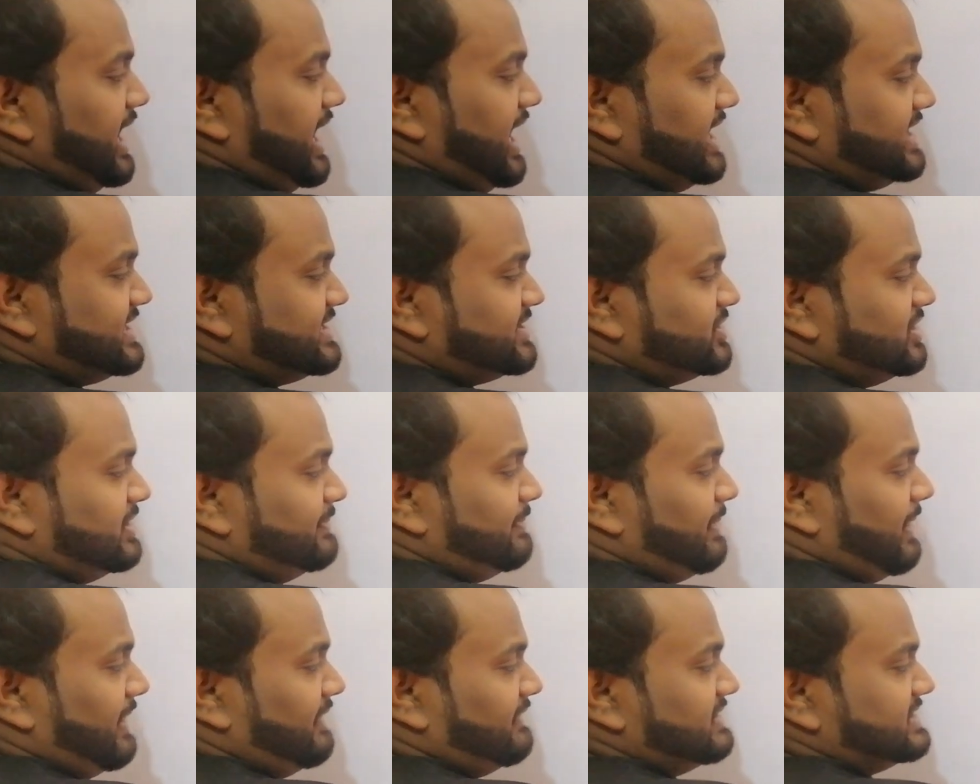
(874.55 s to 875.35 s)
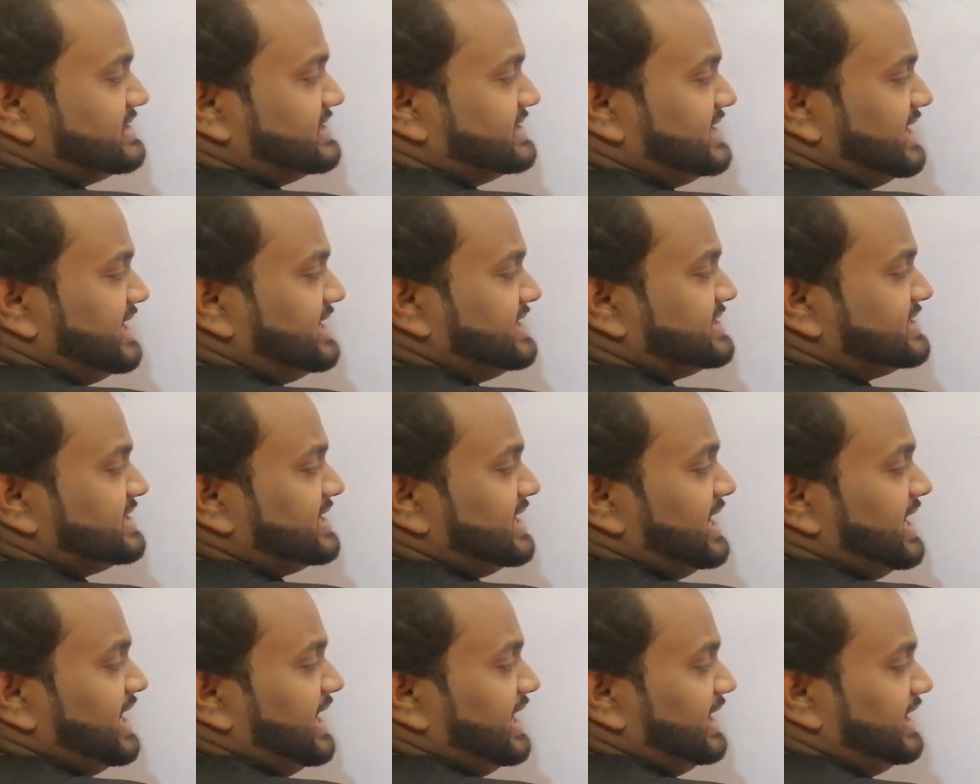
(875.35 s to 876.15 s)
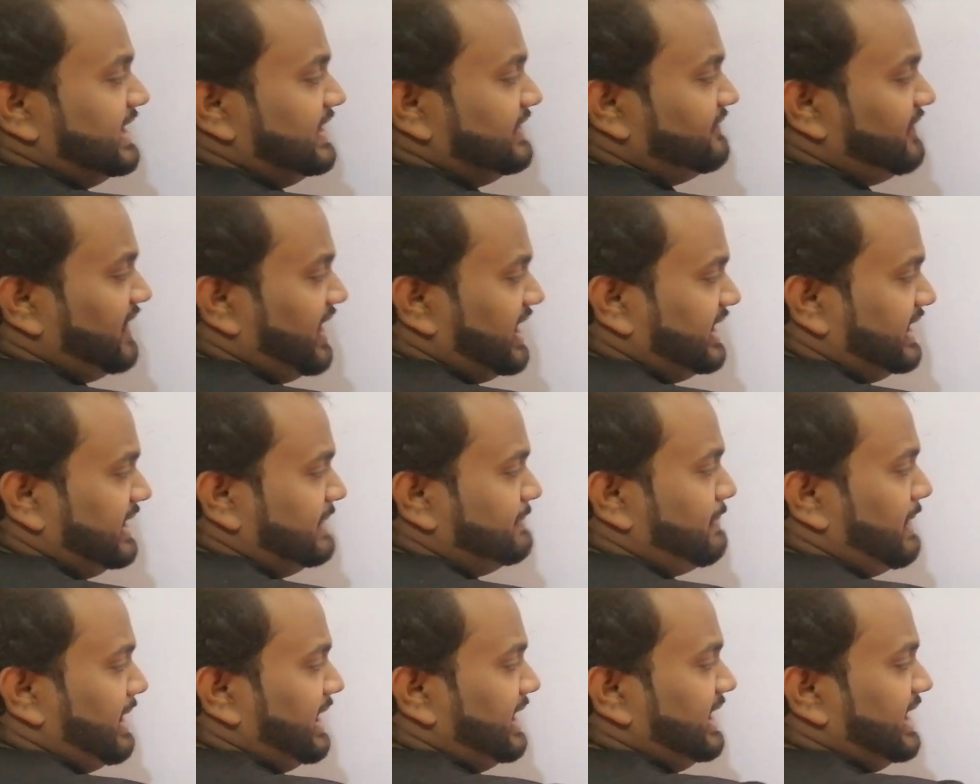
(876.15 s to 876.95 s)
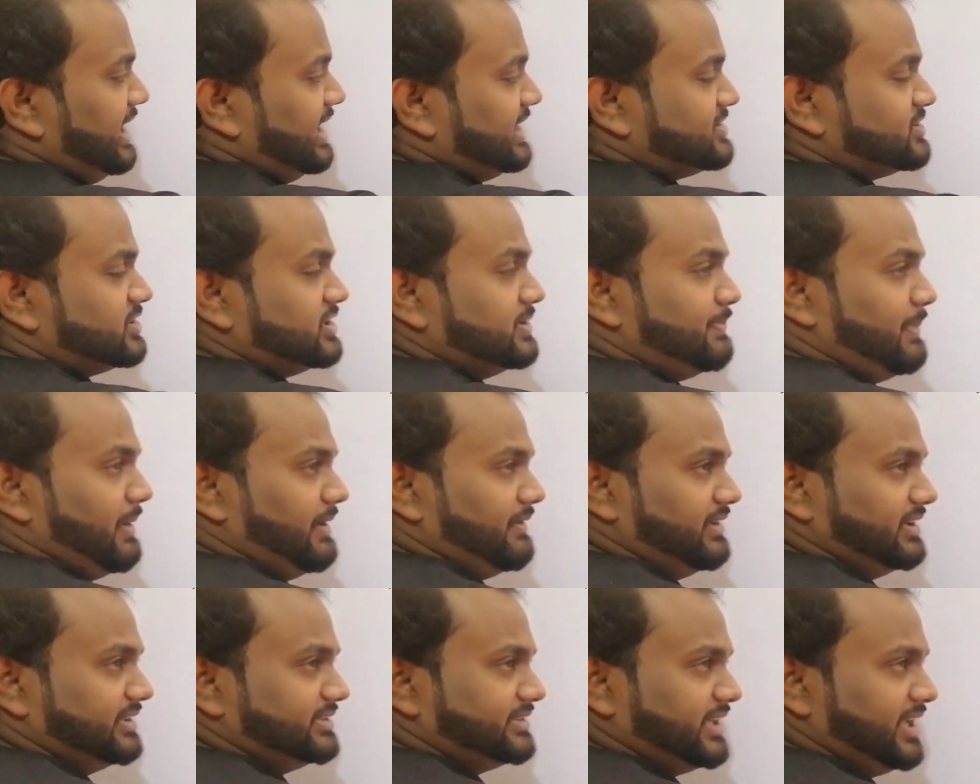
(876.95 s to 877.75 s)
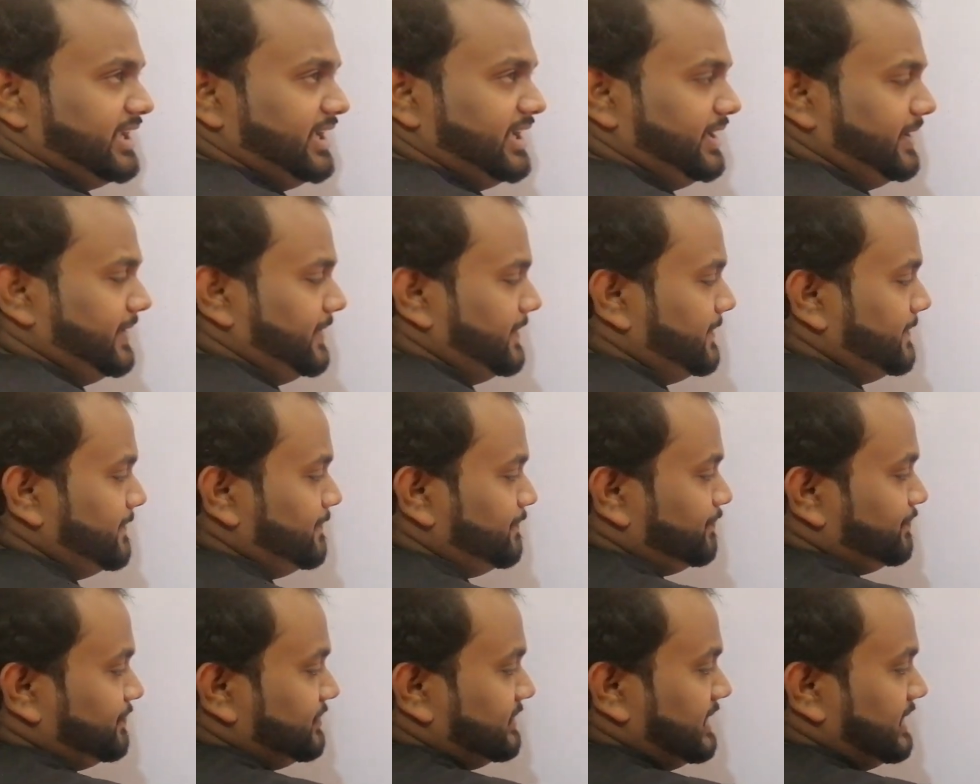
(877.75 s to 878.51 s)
X to the power 6 divided by x to the power 3.